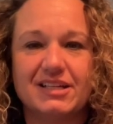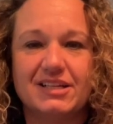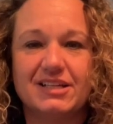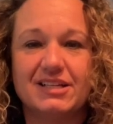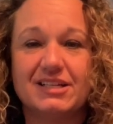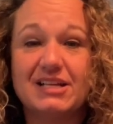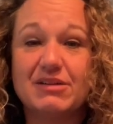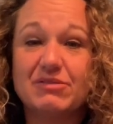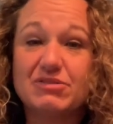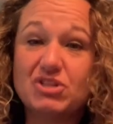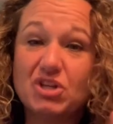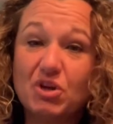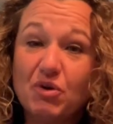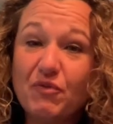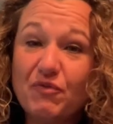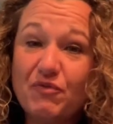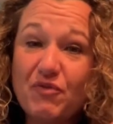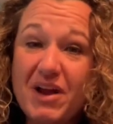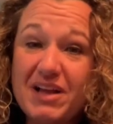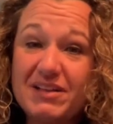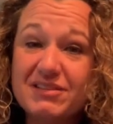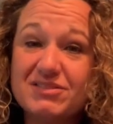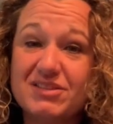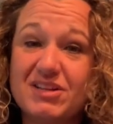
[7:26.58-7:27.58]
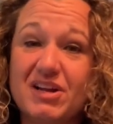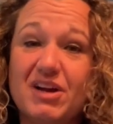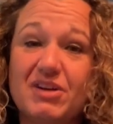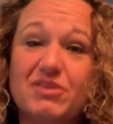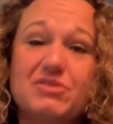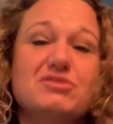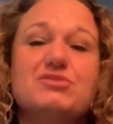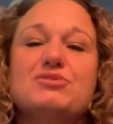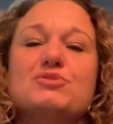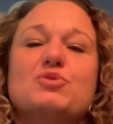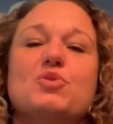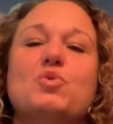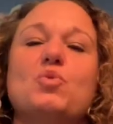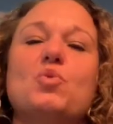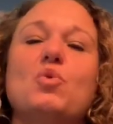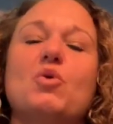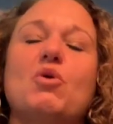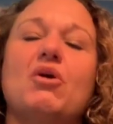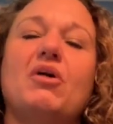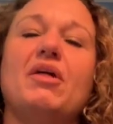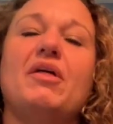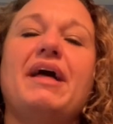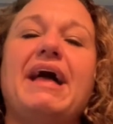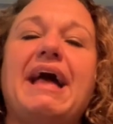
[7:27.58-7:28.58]
Now, 2 friends in our
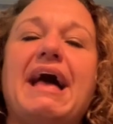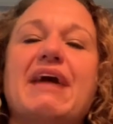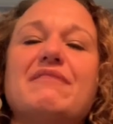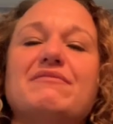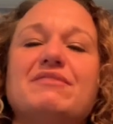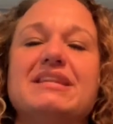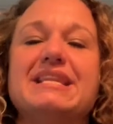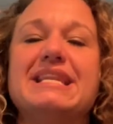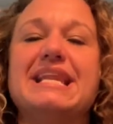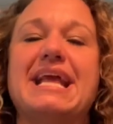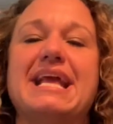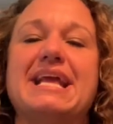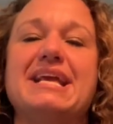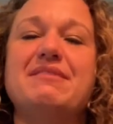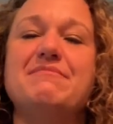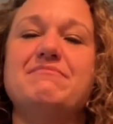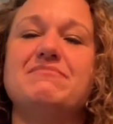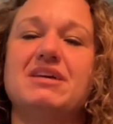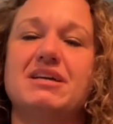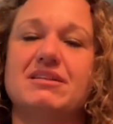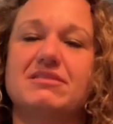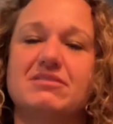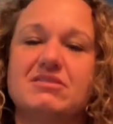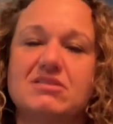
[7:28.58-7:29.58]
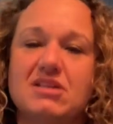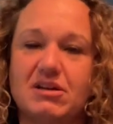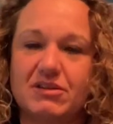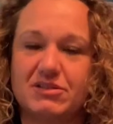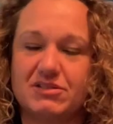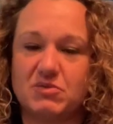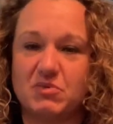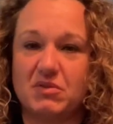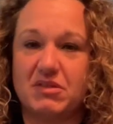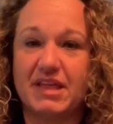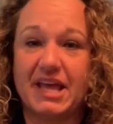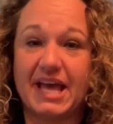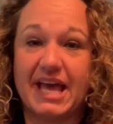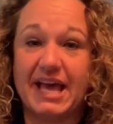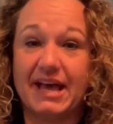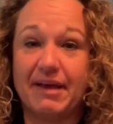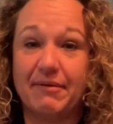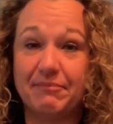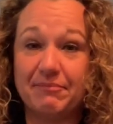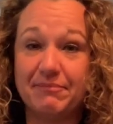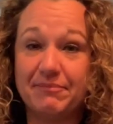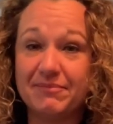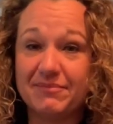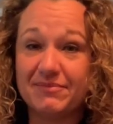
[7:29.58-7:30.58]
school have a name that starts with
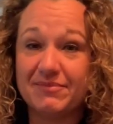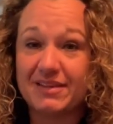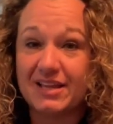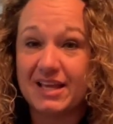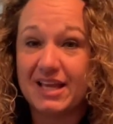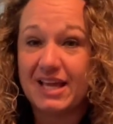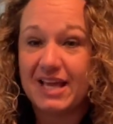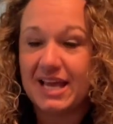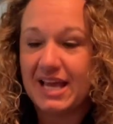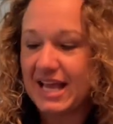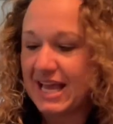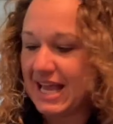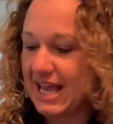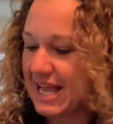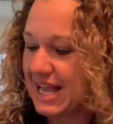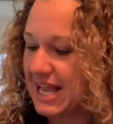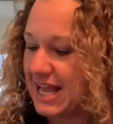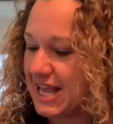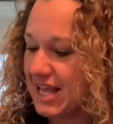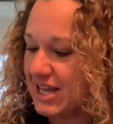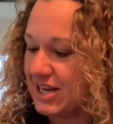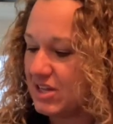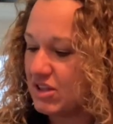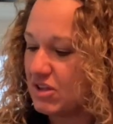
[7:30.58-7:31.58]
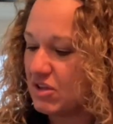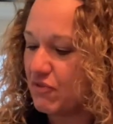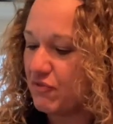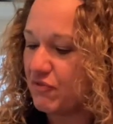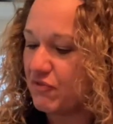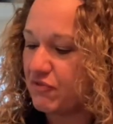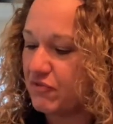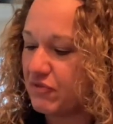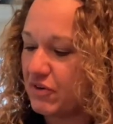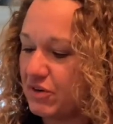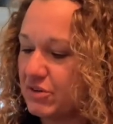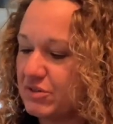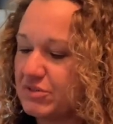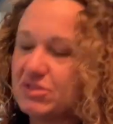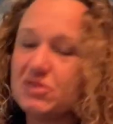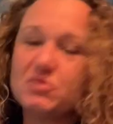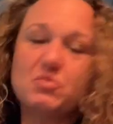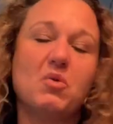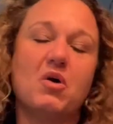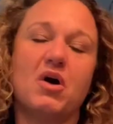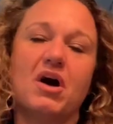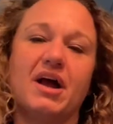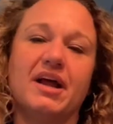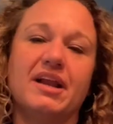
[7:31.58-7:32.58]
M, and the first
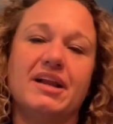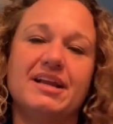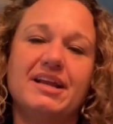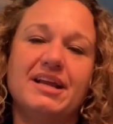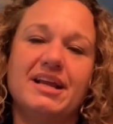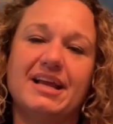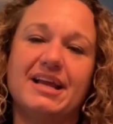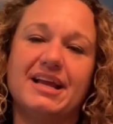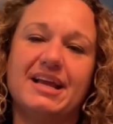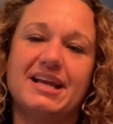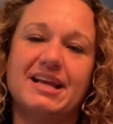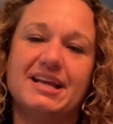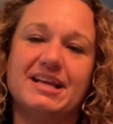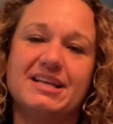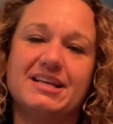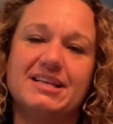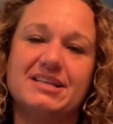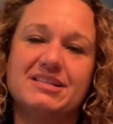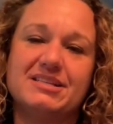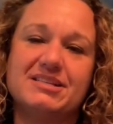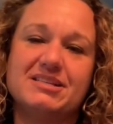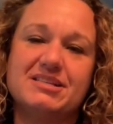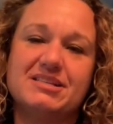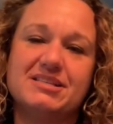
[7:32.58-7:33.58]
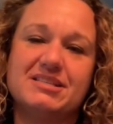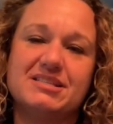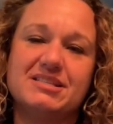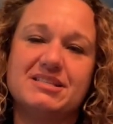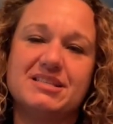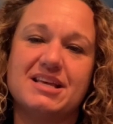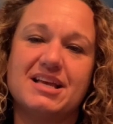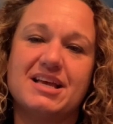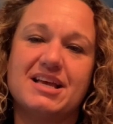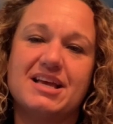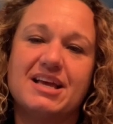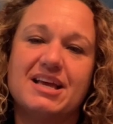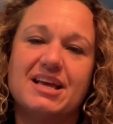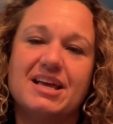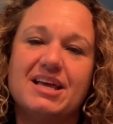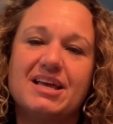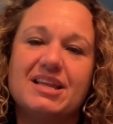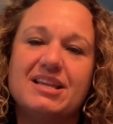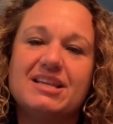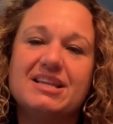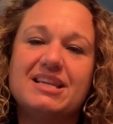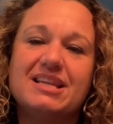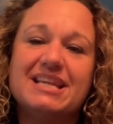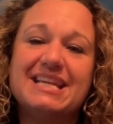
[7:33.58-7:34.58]
one is
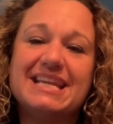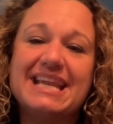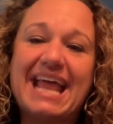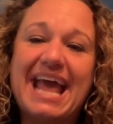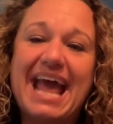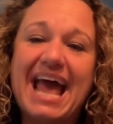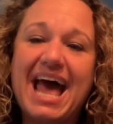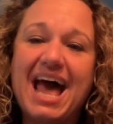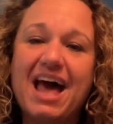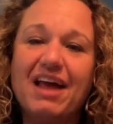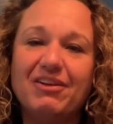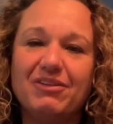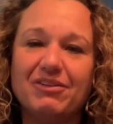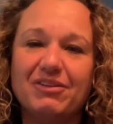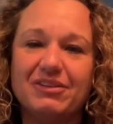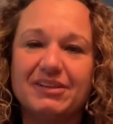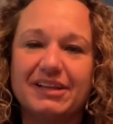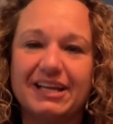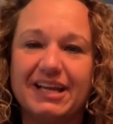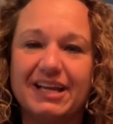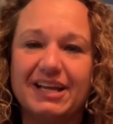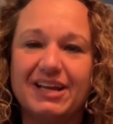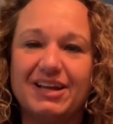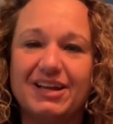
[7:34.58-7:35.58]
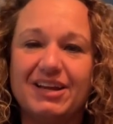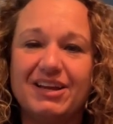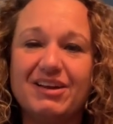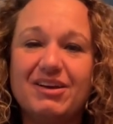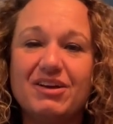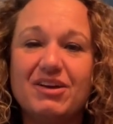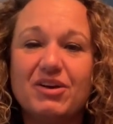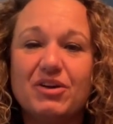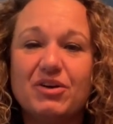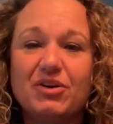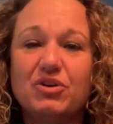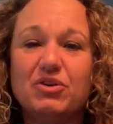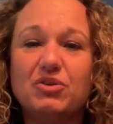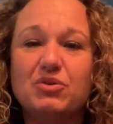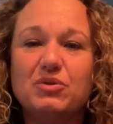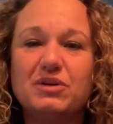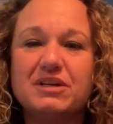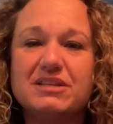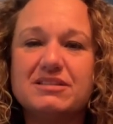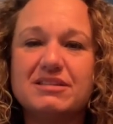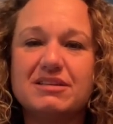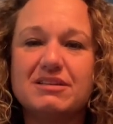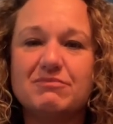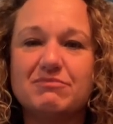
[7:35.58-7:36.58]
Natalie, who
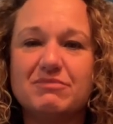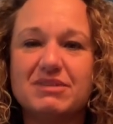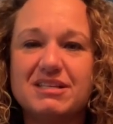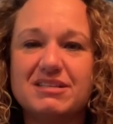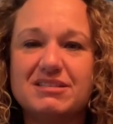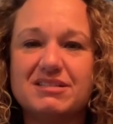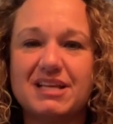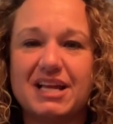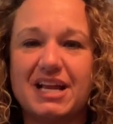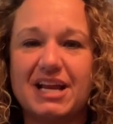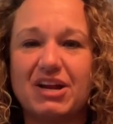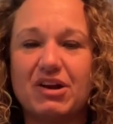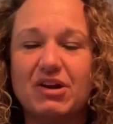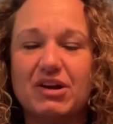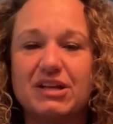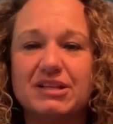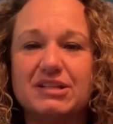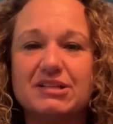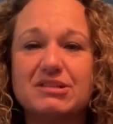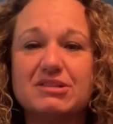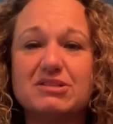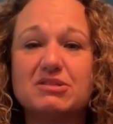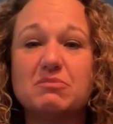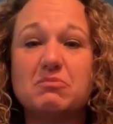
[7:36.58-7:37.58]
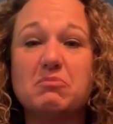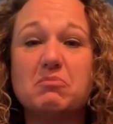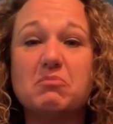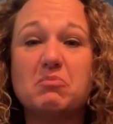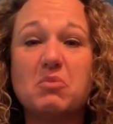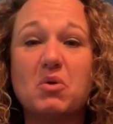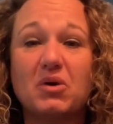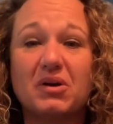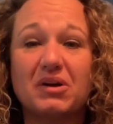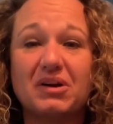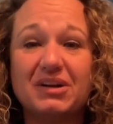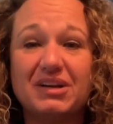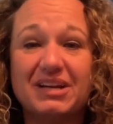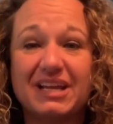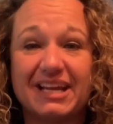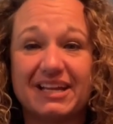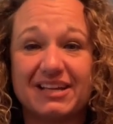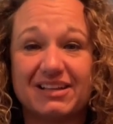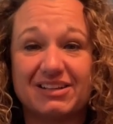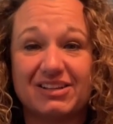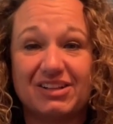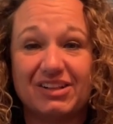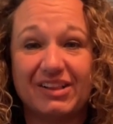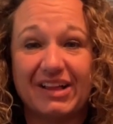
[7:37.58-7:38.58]
is in Miss Erin's
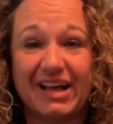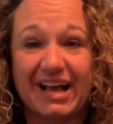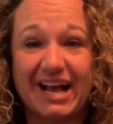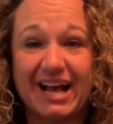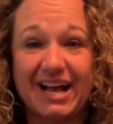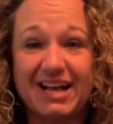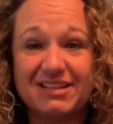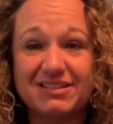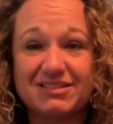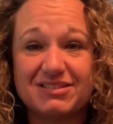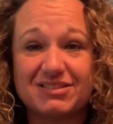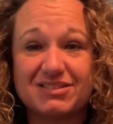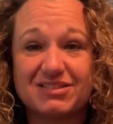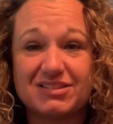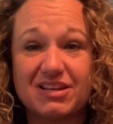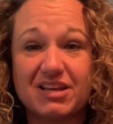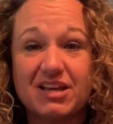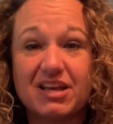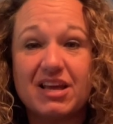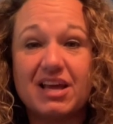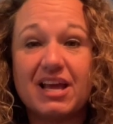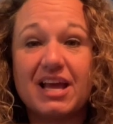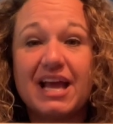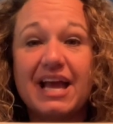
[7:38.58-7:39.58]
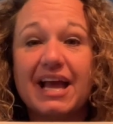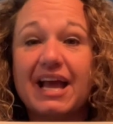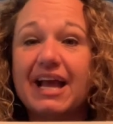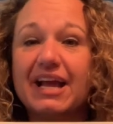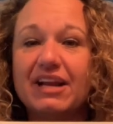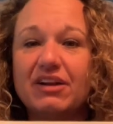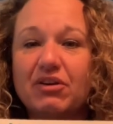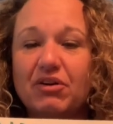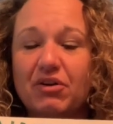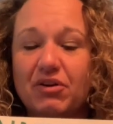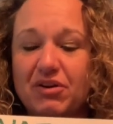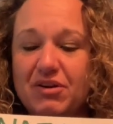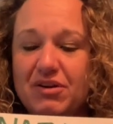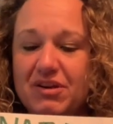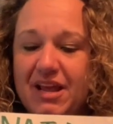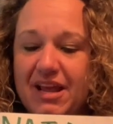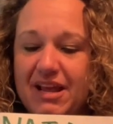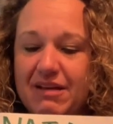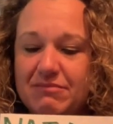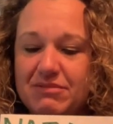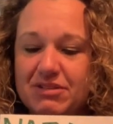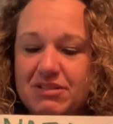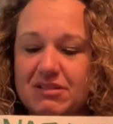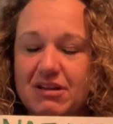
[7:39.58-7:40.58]
morning class, and her
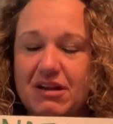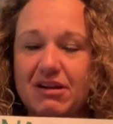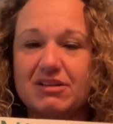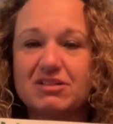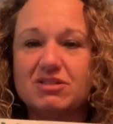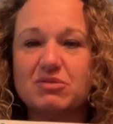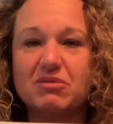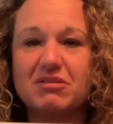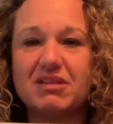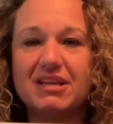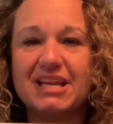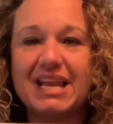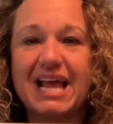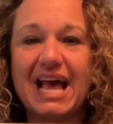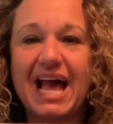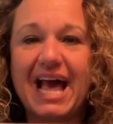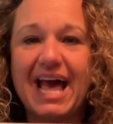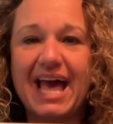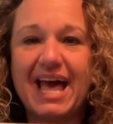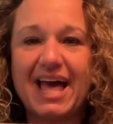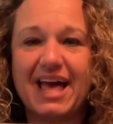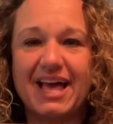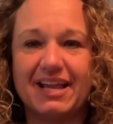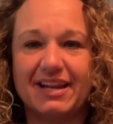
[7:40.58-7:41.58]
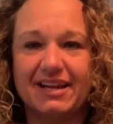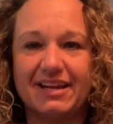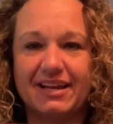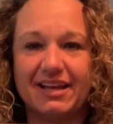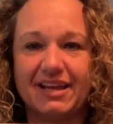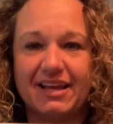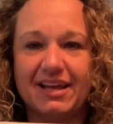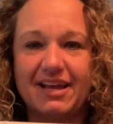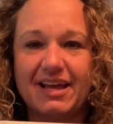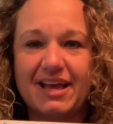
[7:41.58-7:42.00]
name starts with an N.